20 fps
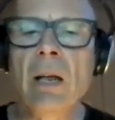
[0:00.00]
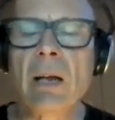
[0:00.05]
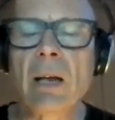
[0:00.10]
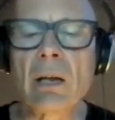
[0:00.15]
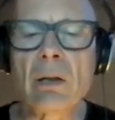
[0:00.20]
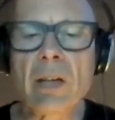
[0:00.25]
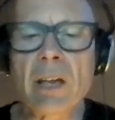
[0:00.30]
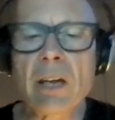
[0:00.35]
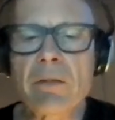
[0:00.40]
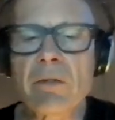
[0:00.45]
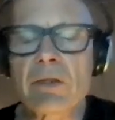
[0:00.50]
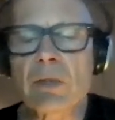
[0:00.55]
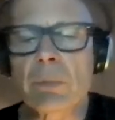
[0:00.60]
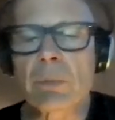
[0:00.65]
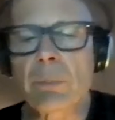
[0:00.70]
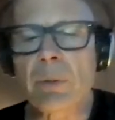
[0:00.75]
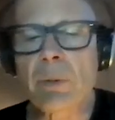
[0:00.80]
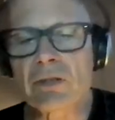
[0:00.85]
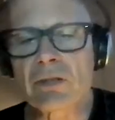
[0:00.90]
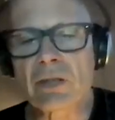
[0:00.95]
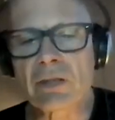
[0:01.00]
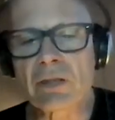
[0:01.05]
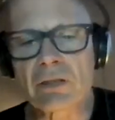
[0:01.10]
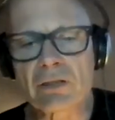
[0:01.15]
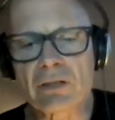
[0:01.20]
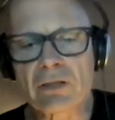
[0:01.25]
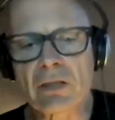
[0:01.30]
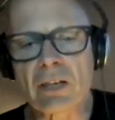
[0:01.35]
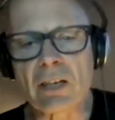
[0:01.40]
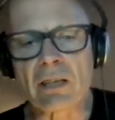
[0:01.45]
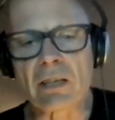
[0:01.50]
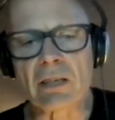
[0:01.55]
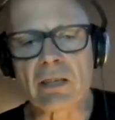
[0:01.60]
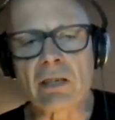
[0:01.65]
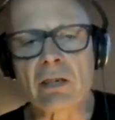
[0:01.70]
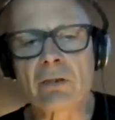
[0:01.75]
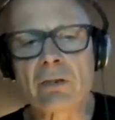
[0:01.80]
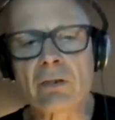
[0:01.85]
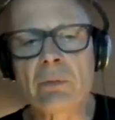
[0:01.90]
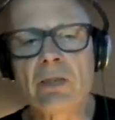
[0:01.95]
A lot of it depends on the site. You know,